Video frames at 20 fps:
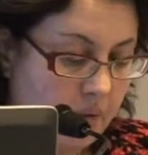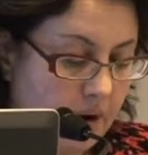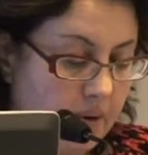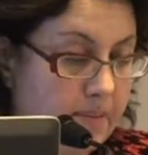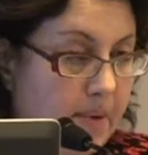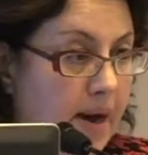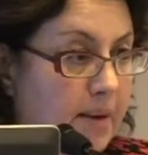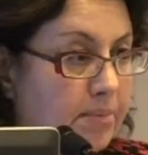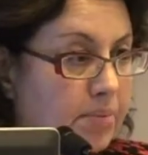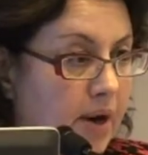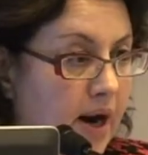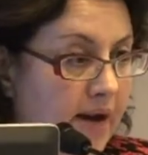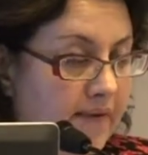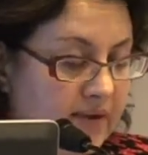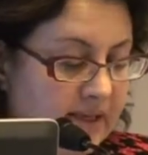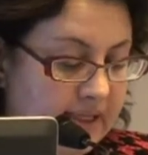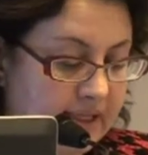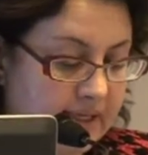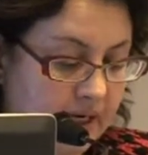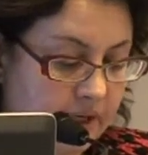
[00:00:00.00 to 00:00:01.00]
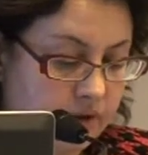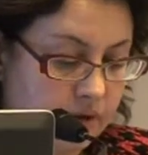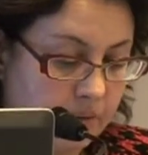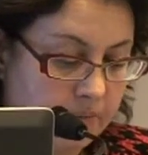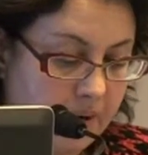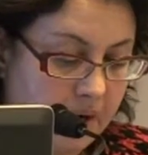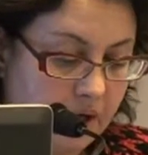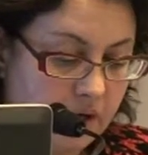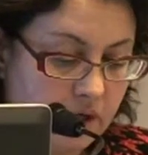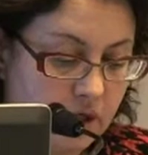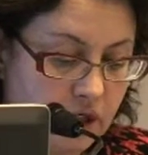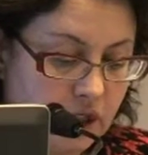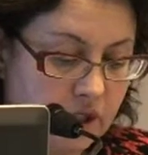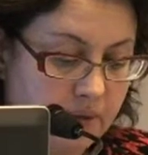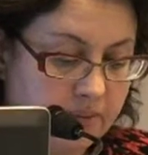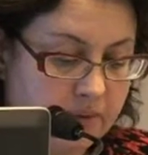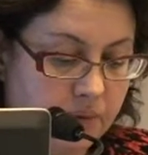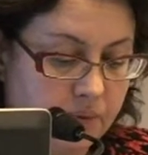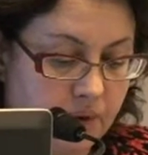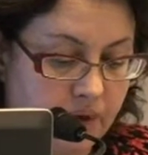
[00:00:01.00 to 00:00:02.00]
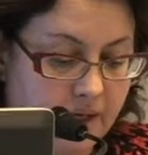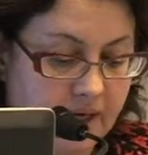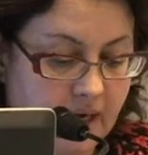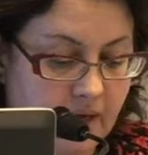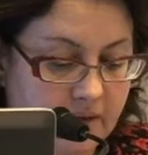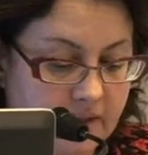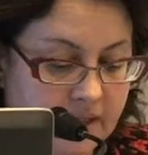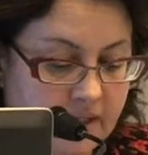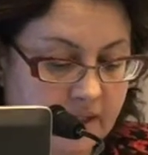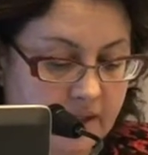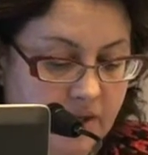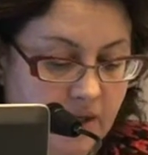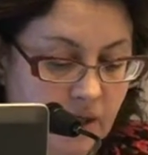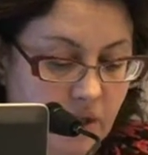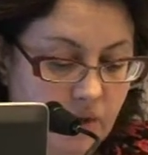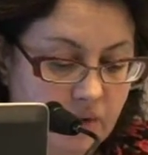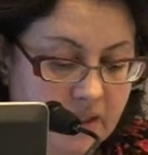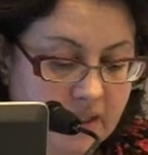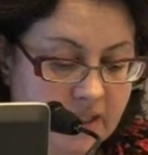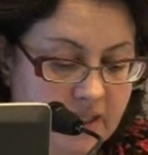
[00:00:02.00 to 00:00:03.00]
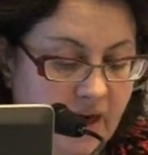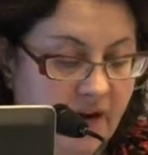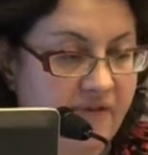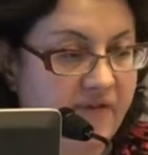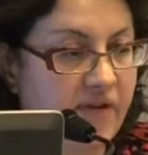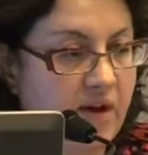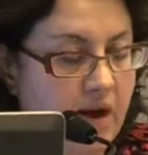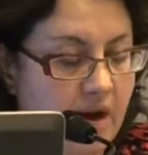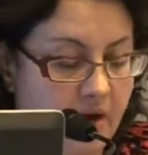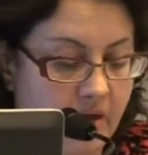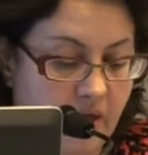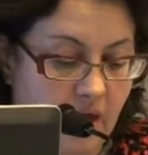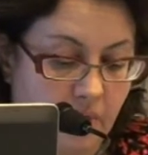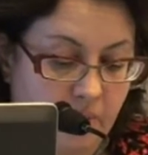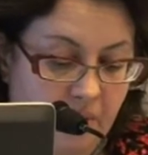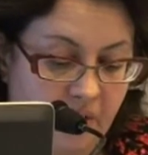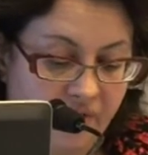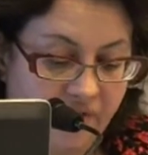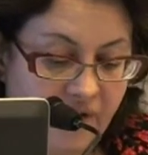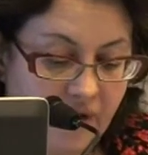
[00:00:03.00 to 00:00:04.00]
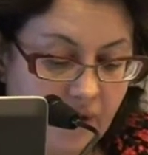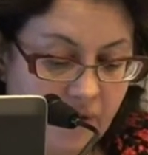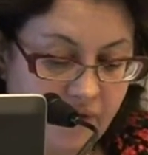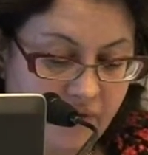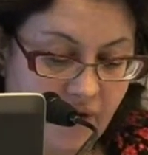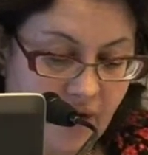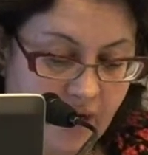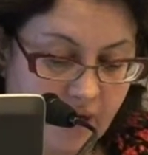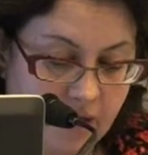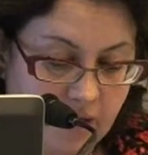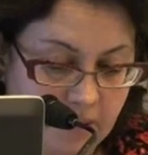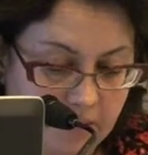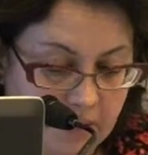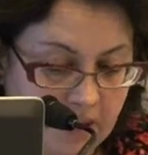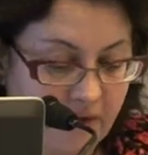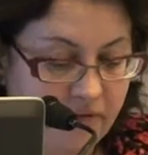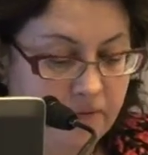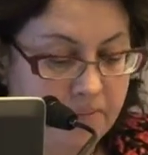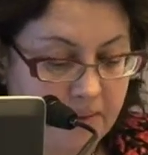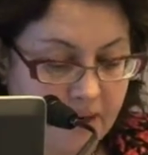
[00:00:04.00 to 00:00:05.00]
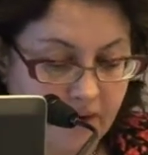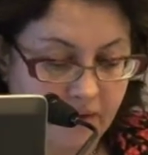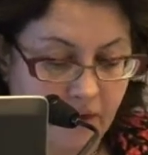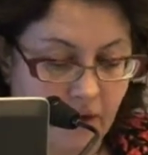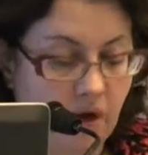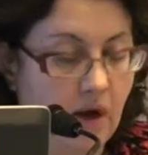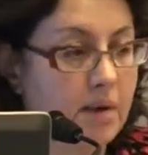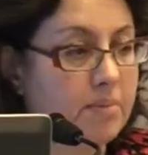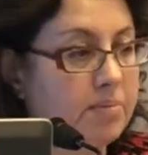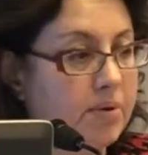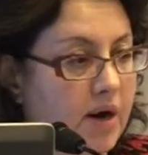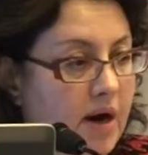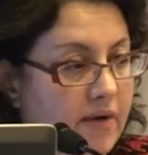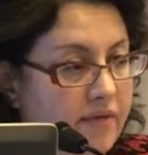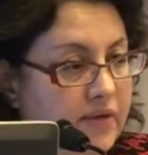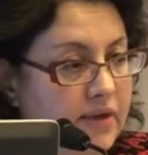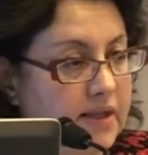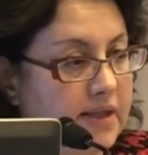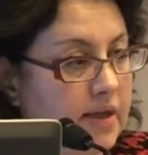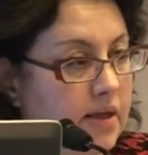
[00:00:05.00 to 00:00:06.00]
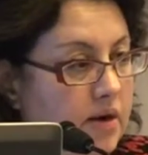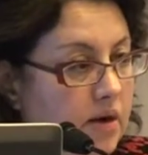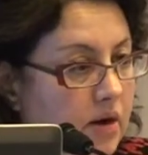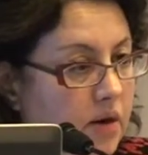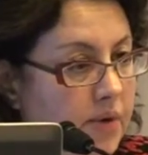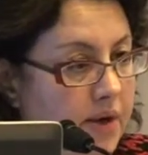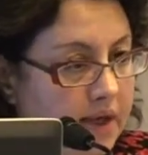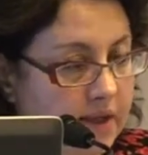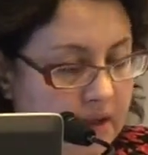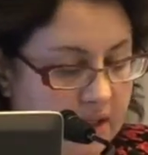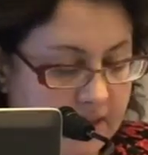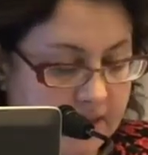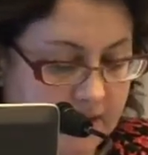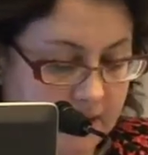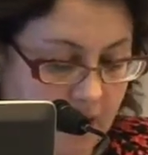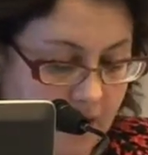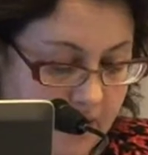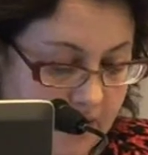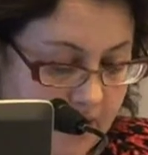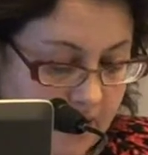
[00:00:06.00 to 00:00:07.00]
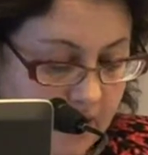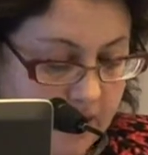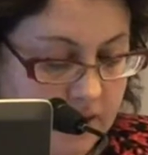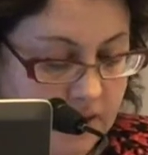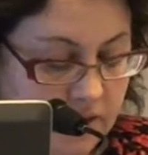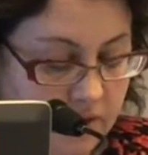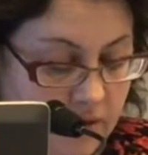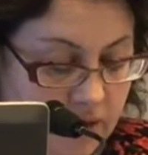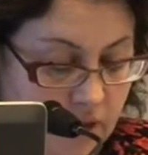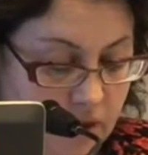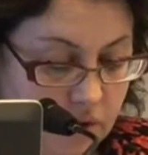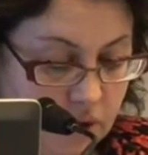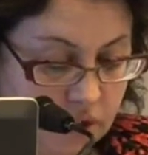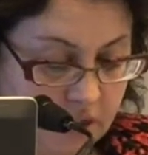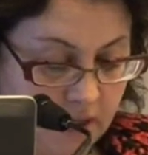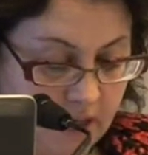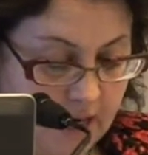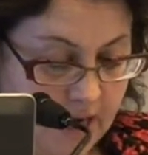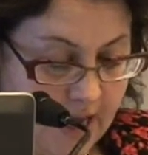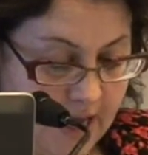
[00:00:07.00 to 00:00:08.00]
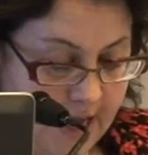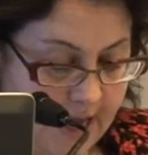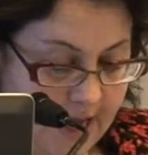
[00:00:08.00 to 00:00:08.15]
whereby private sector partnerships were announced as the new stuff that will fill the vacuum left by the nonprofits that are quickly sliding into the ocean.